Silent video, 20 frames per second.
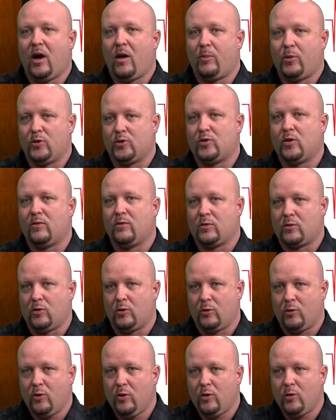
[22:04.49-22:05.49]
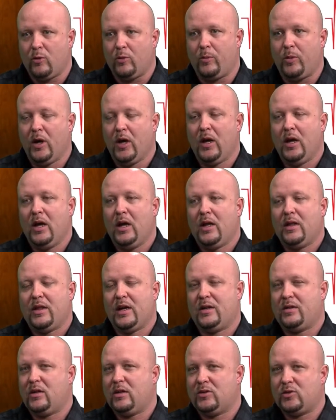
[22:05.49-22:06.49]
upper cervical group
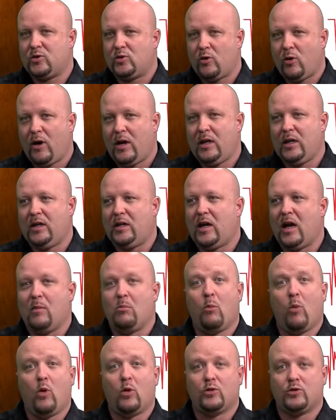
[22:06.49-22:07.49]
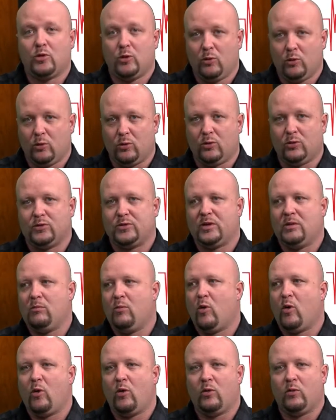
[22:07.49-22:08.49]
that does training on more tools and
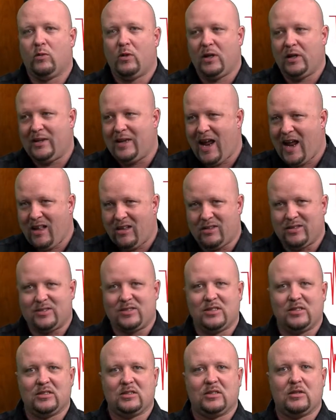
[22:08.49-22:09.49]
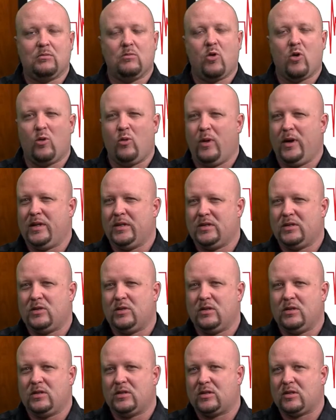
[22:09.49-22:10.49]
more analysis and more ways
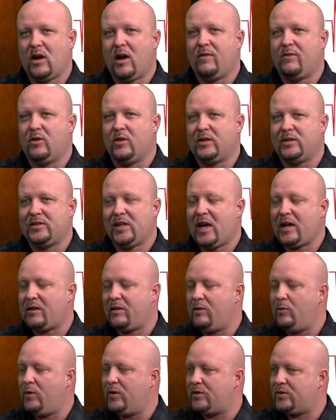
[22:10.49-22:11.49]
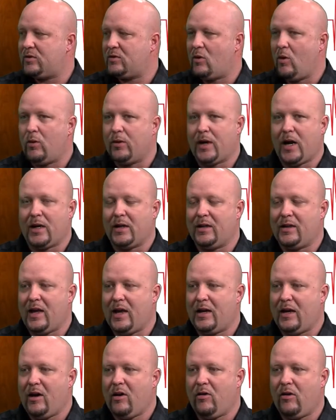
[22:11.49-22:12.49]
to discover exactly what's going on in
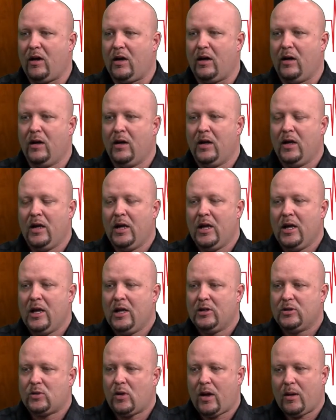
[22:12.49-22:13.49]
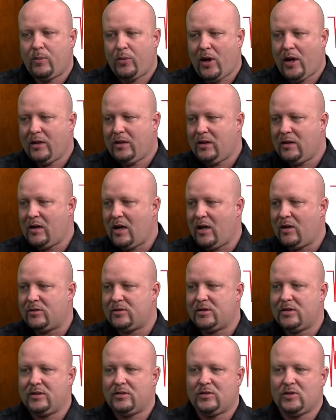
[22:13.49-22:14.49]
that area. So I applied the
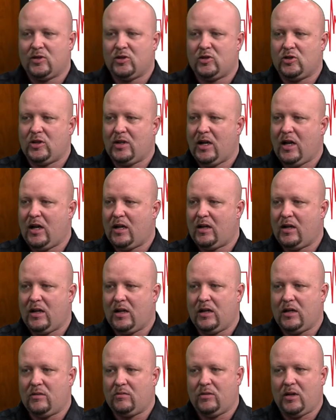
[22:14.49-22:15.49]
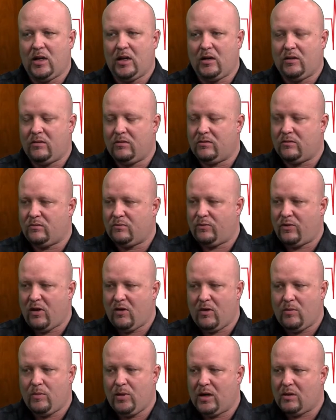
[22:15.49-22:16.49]
analysis, and she had a, a
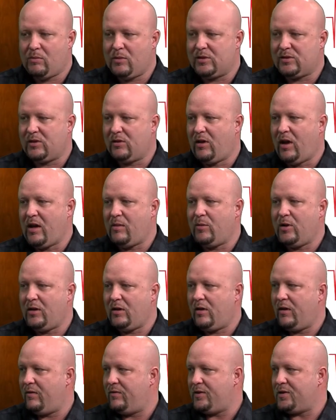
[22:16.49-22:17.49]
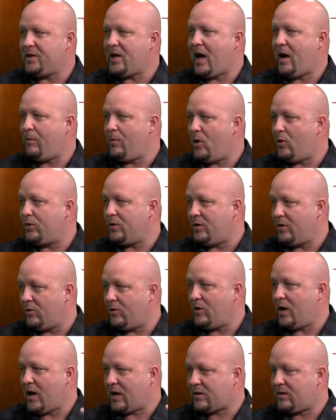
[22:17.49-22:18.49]
very big misalignment of the top bone in her
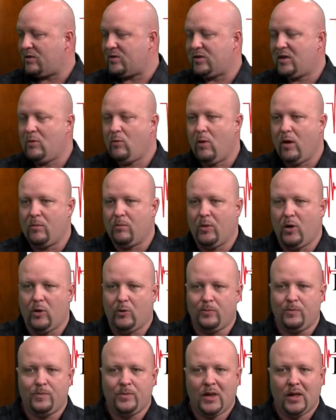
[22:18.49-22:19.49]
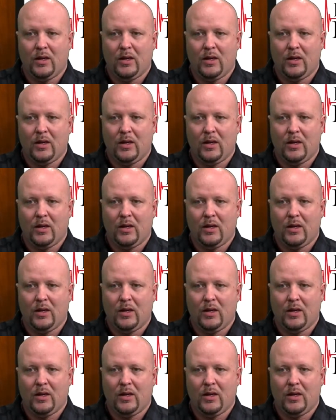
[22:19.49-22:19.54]
neck, the C1 bone.